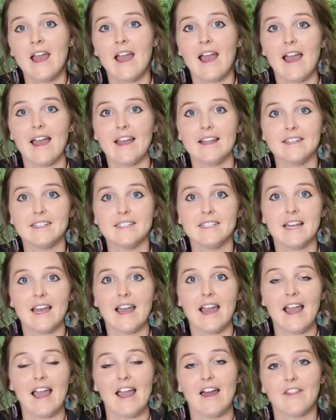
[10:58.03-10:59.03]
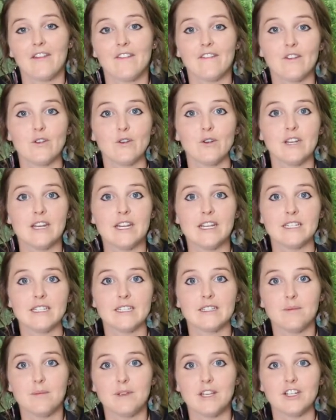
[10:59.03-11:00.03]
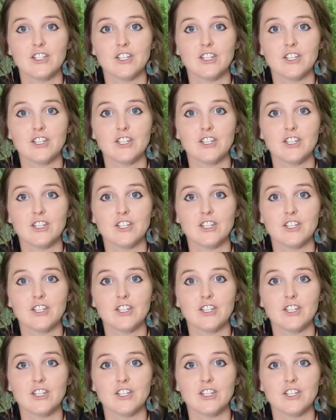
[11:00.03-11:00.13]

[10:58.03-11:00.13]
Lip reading: and how the food needs to be